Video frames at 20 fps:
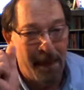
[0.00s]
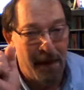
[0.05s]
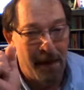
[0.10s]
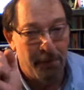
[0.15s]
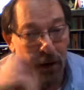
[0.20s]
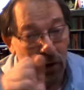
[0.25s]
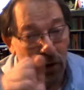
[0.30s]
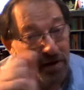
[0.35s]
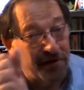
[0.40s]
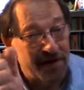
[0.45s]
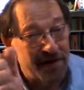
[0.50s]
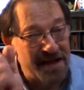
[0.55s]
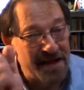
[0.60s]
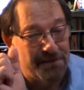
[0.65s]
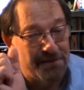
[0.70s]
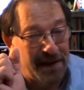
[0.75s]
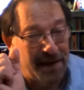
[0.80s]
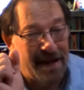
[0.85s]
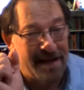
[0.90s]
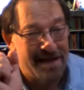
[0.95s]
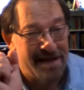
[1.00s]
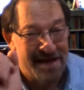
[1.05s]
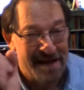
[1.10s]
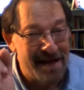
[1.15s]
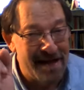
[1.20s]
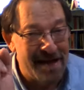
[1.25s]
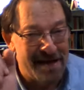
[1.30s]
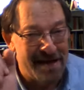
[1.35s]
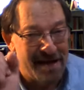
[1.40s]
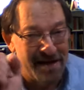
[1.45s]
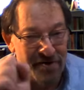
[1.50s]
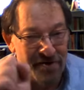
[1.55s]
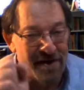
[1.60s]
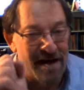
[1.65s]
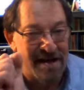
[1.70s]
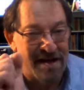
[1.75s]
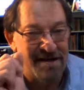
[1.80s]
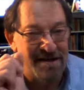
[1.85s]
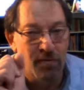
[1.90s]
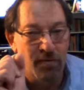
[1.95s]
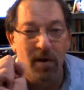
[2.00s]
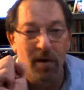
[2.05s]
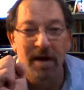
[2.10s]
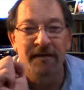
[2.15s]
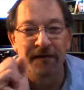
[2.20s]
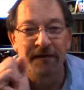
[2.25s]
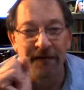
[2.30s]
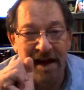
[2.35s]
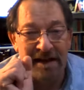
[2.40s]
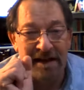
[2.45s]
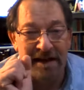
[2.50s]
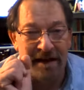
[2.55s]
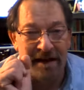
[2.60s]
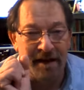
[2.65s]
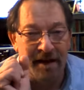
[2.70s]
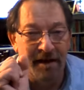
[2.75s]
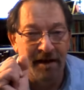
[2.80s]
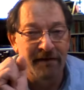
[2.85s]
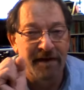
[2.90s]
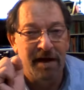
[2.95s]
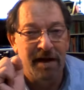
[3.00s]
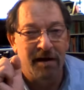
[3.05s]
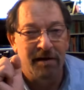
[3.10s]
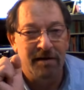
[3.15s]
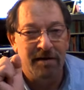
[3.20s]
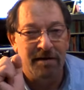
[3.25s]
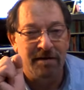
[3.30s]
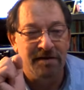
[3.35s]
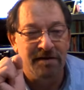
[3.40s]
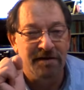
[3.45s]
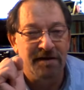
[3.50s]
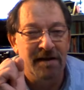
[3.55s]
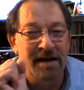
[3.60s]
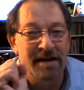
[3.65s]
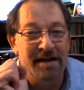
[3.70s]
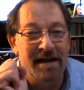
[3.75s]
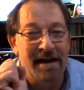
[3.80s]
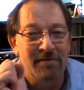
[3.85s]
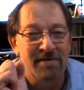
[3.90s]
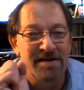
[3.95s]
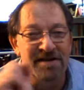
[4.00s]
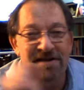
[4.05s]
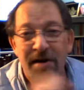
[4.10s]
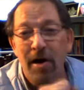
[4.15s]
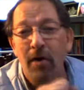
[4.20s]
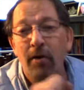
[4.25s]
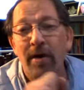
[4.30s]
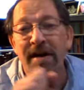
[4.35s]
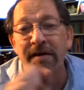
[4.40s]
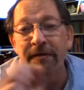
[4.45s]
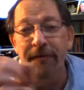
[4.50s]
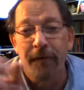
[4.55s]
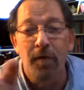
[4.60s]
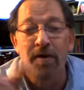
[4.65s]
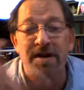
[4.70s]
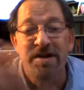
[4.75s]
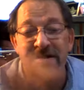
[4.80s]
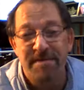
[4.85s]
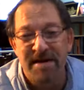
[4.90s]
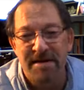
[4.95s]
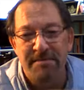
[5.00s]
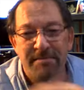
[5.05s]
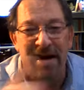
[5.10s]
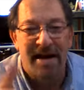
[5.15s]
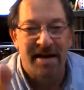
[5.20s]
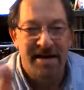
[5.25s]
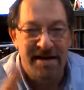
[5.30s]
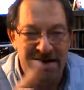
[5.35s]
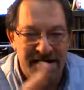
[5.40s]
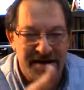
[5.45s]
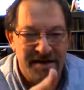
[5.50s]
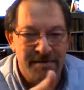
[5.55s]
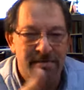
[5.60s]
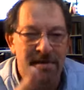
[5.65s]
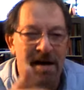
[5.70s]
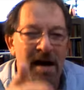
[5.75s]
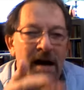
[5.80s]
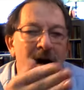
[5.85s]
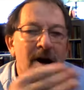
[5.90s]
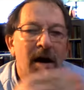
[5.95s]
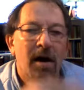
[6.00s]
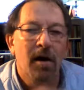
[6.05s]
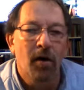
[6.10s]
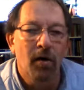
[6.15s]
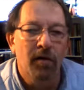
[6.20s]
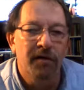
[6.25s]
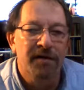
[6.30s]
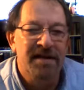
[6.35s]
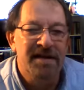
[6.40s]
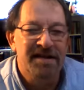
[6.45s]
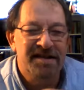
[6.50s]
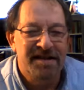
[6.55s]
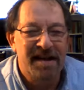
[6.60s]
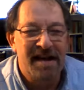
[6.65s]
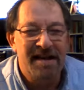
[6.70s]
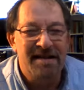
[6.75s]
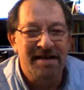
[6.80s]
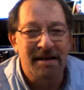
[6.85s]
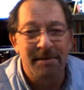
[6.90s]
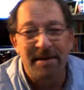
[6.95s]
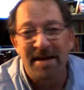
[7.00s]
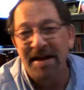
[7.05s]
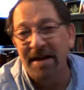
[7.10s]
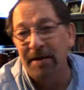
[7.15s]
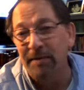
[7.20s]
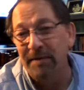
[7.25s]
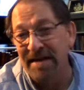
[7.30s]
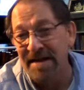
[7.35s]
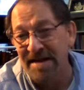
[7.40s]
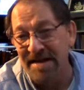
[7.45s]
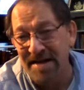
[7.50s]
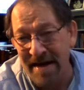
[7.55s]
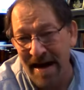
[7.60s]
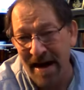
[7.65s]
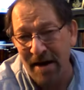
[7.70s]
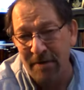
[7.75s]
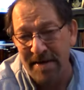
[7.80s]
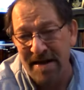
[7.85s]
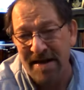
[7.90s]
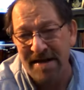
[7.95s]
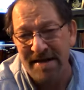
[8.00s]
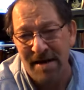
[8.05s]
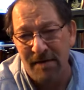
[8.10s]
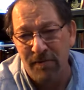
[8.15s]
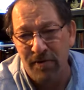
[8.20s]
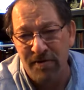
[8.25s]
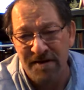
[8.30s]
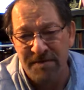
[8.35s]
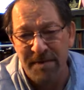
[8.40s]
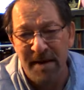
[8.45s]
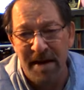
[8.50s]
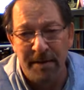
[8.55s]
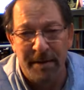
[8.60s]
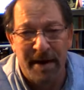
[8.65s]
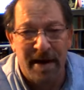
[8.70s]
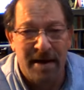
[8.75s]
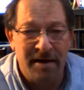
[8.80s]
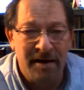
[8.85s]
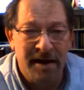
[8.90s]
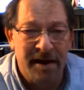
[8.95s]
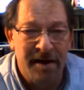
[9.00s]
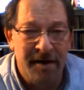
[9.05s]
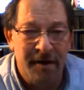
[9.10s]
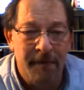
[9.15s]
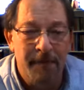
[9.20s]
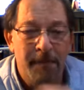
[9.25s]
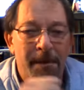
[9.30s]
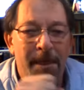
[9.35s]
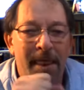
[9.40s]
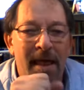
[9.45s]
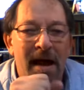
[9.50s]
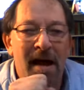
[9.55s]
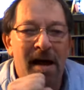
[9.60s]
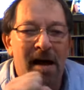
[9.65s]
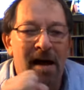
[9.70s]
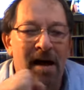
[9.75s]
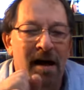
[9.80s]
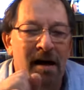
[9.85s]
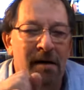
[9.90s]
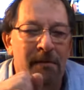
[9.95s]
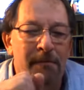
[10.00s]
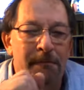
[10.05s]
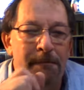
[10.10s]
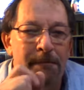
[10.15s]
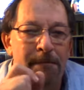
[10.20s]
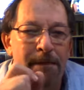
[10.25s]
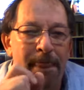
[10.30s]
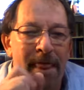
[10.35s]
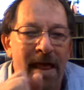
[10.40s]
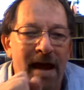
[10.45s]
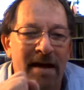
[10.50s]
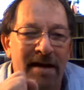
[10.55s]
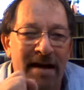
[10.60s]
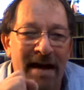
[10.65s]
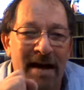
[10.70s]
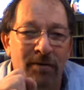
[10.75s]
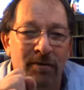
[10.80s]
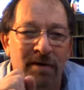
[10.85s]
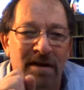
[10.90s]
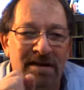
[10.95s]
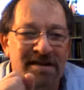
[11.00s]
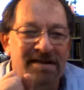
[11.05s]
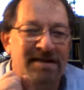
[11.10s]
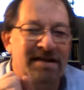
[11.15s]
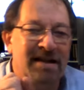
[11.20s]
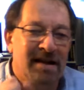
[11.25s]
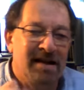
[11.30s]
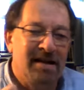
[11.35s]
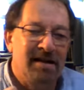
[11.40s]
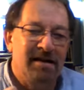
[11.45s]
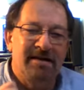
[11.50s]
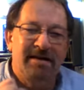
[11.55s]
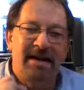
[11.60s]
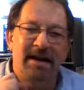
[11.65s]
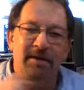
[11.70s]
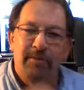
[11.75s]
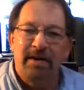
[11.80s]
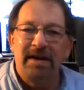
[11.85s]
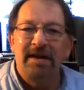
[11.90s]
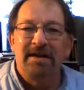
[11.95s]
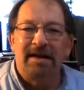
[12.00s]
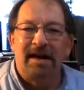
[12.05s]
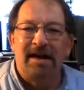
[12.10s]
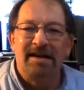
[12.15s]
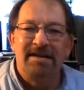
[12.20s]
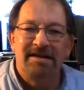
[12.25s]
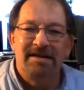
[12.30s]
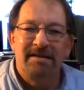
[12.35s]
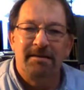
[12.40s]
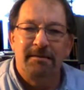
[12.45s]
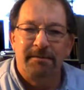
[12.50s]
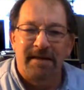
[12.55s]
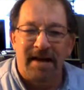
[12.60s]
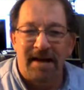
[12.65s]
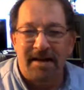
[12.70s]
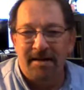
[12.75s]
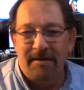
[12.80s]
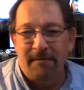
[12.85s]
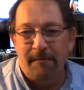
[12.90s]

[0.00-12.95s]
both of these plans did address one failing of the articles, and that was no enforcement mechanism over the states. Let me deal with this now because I won't speak about it later. And that was they realized that